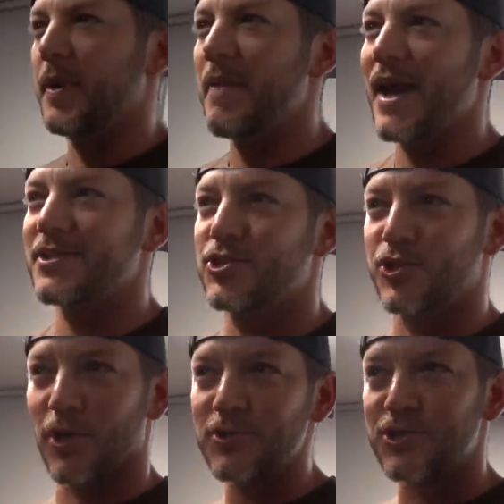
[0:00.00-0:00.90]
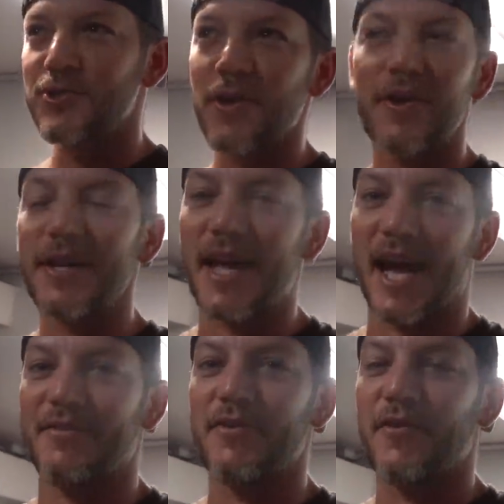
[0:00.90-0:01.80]
But Matt, don't you already
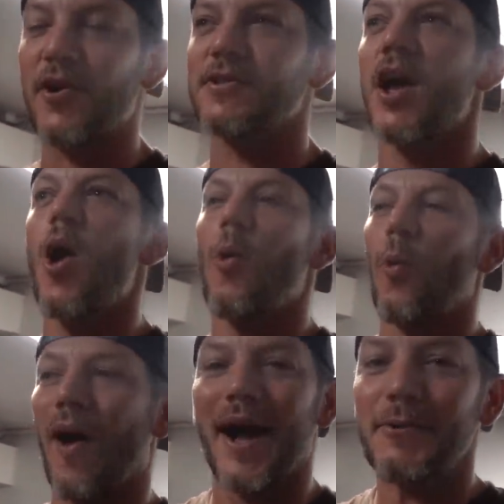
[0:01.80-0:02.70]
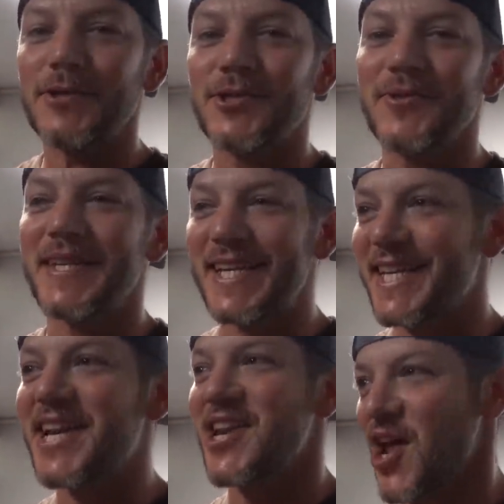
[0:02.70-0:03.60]
have a vault? Why would you need
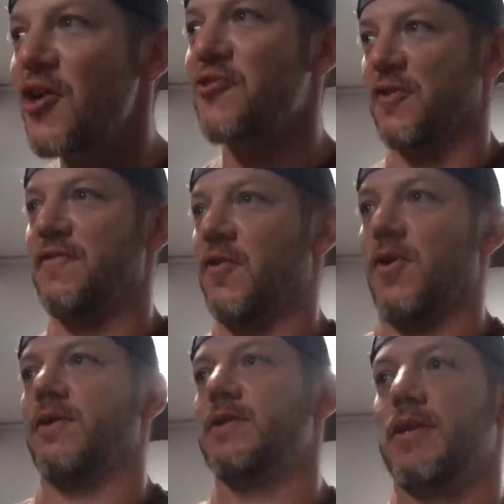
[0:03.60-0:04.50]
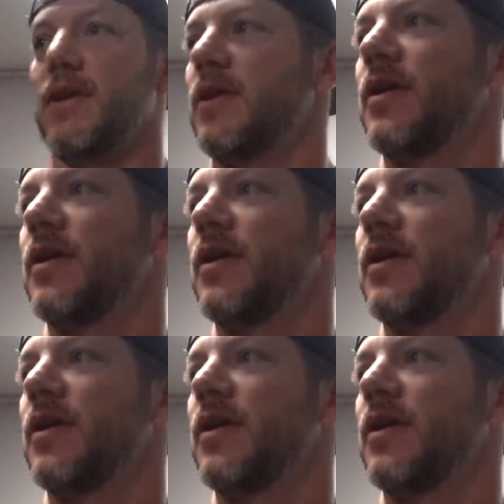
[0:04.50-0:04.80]
another vault?